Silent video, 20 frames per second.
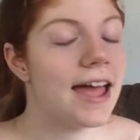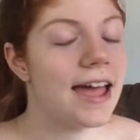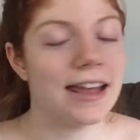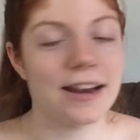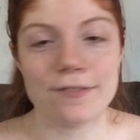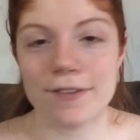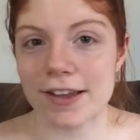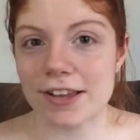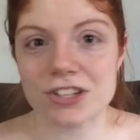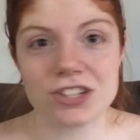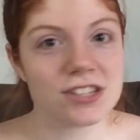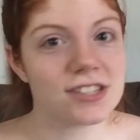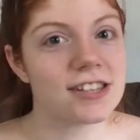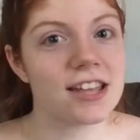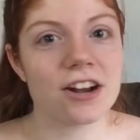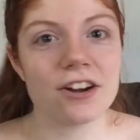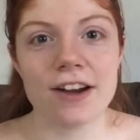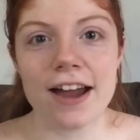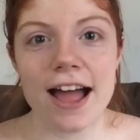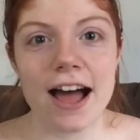and if I could just
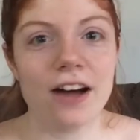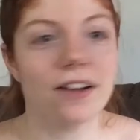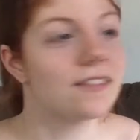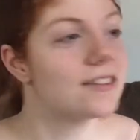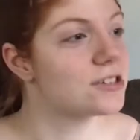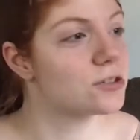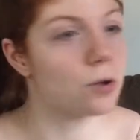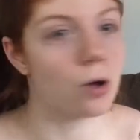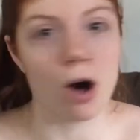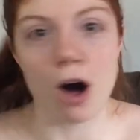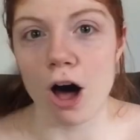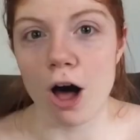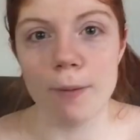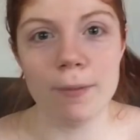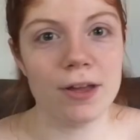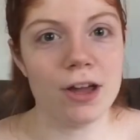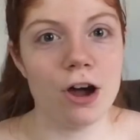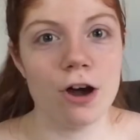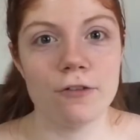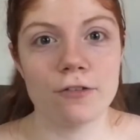get her out, this will all
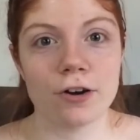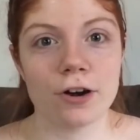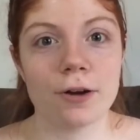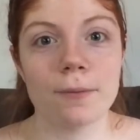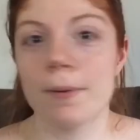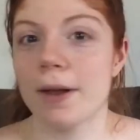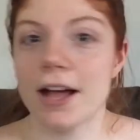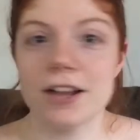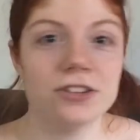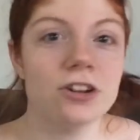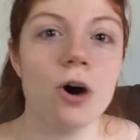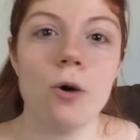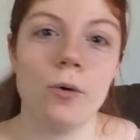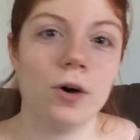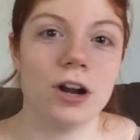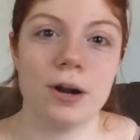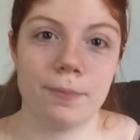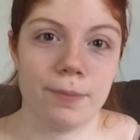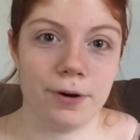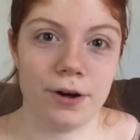be over. But I don't
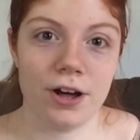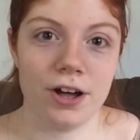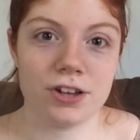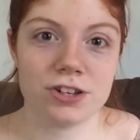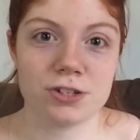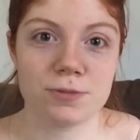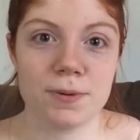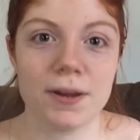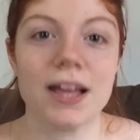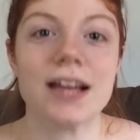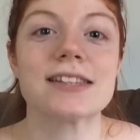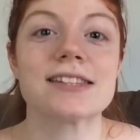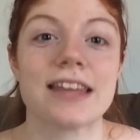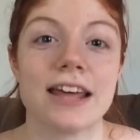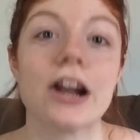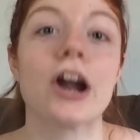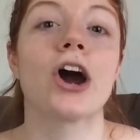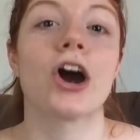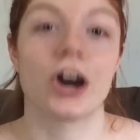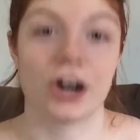want to push because
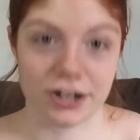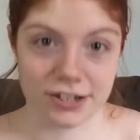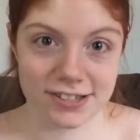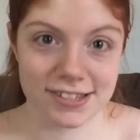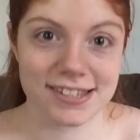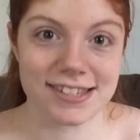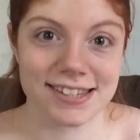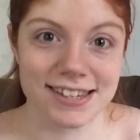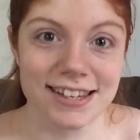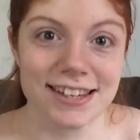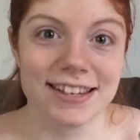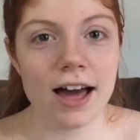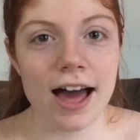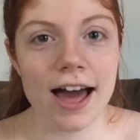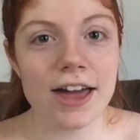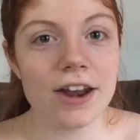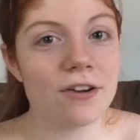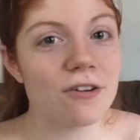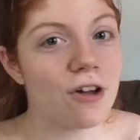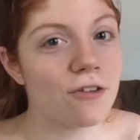it hurts.
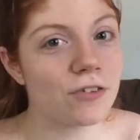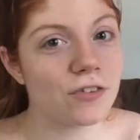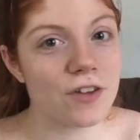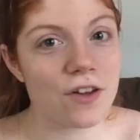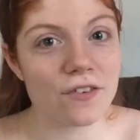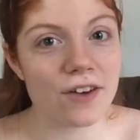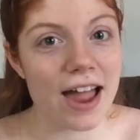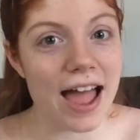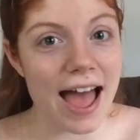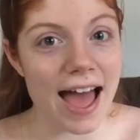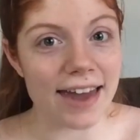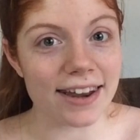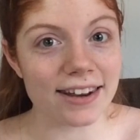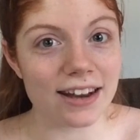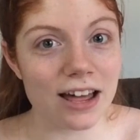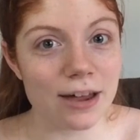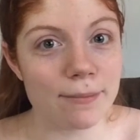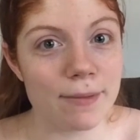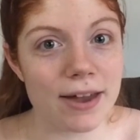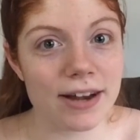I don't know if you've ever had an
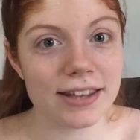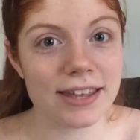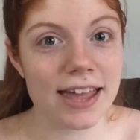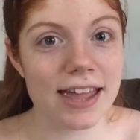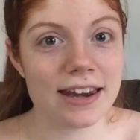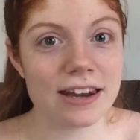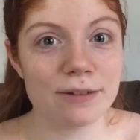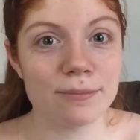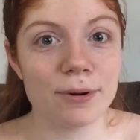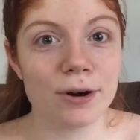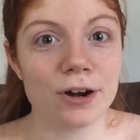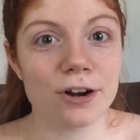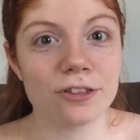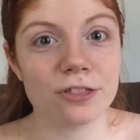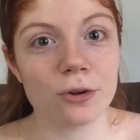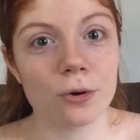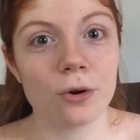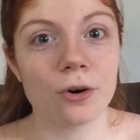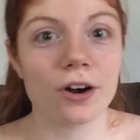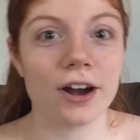unmedicated
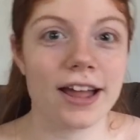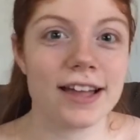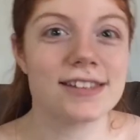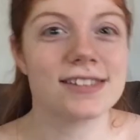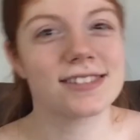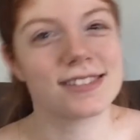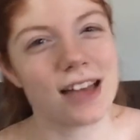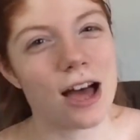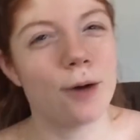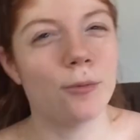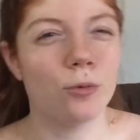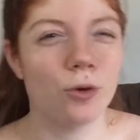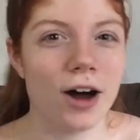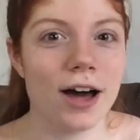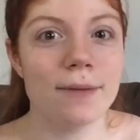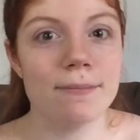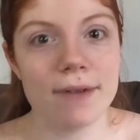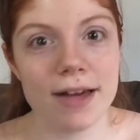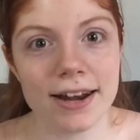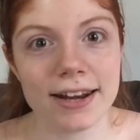birth or a
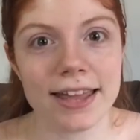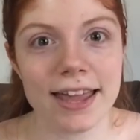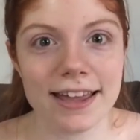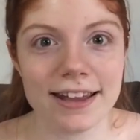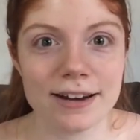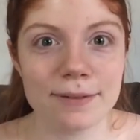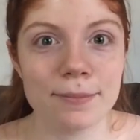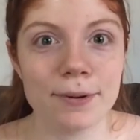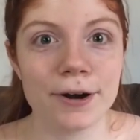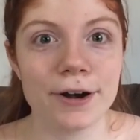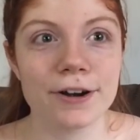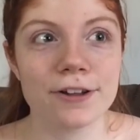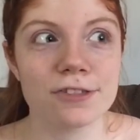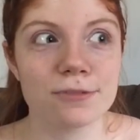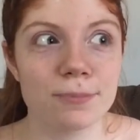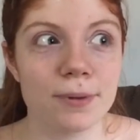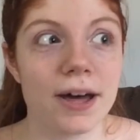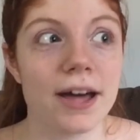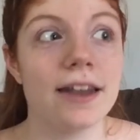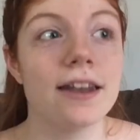somewhat medicated birth,
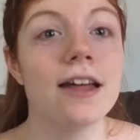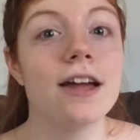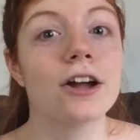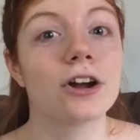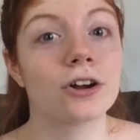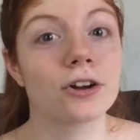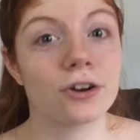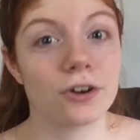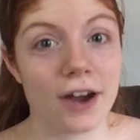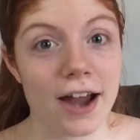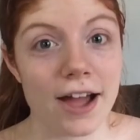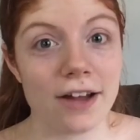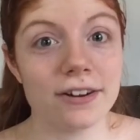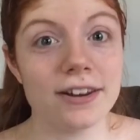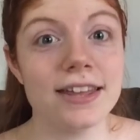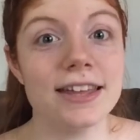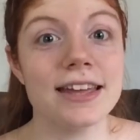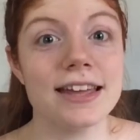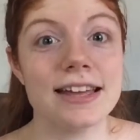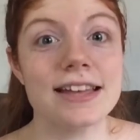but But
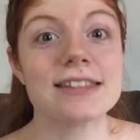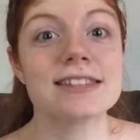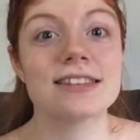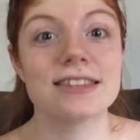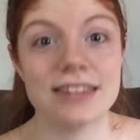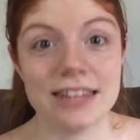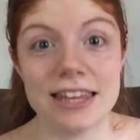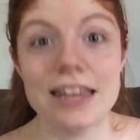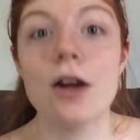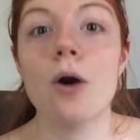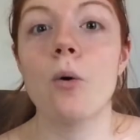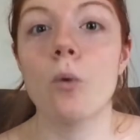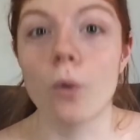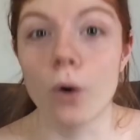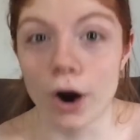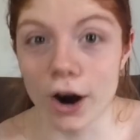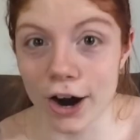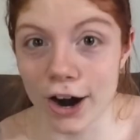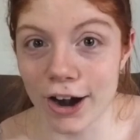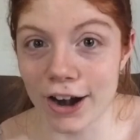crowning is the
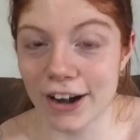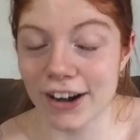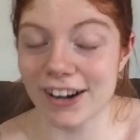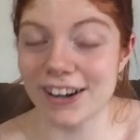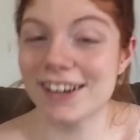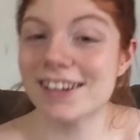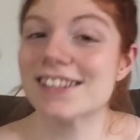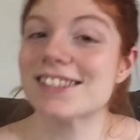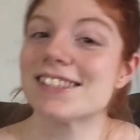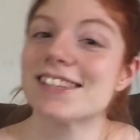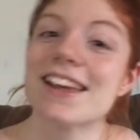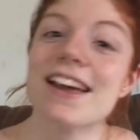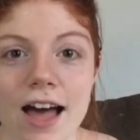worst.